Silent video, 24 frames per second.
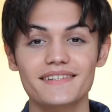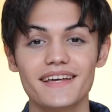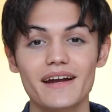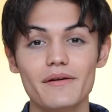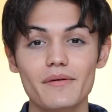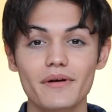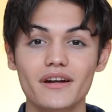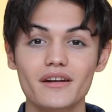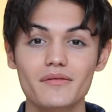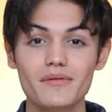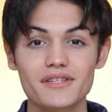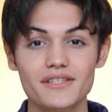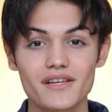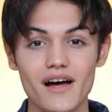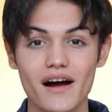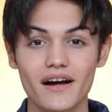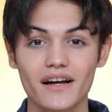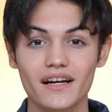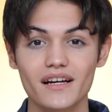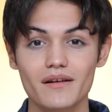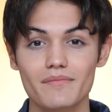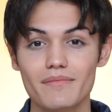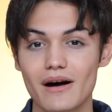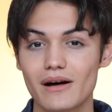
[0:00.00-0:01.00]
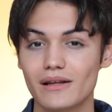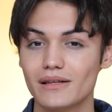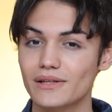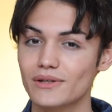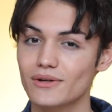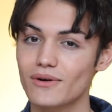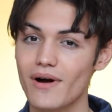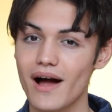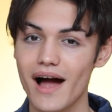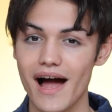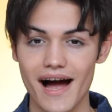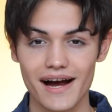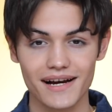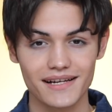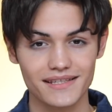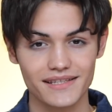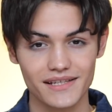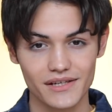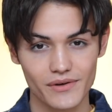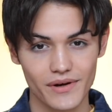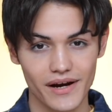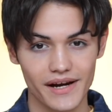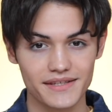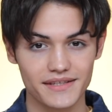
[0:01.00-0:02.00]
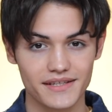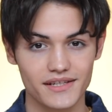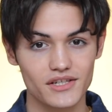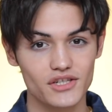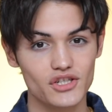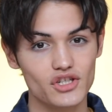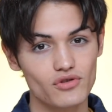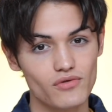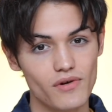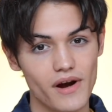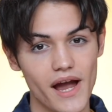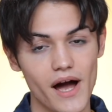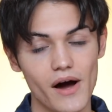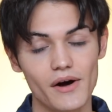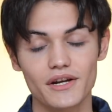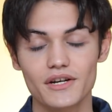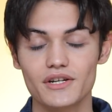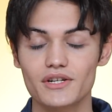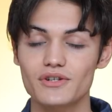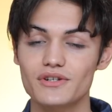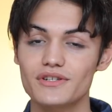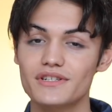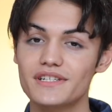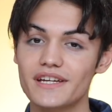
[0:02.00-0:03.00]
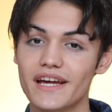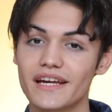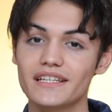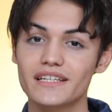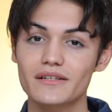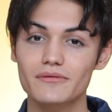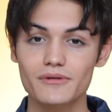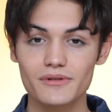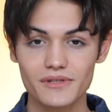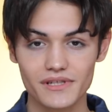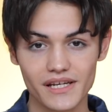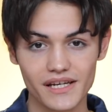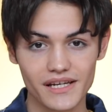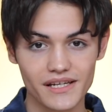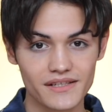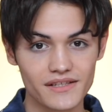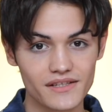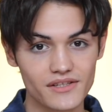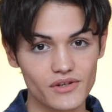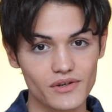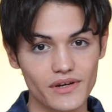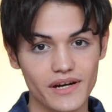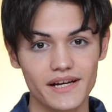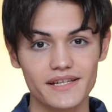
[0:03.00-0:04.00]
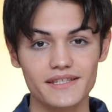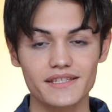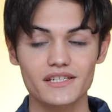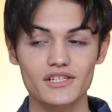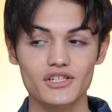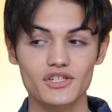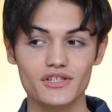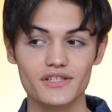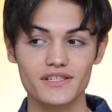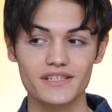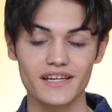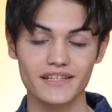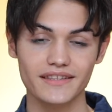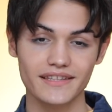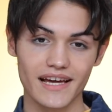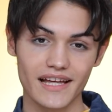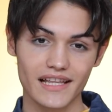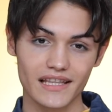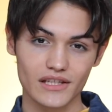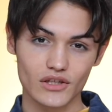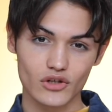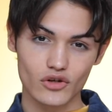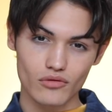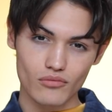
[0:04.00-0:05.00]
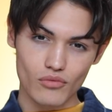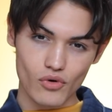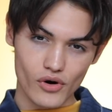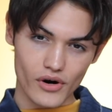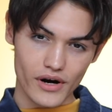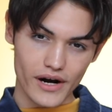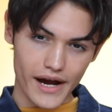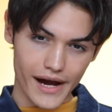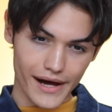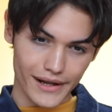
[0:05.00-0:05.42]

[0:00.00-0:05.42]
Today we're going to be talking about little hacks that you guys can try out in your daily routine so you guys can just get that little more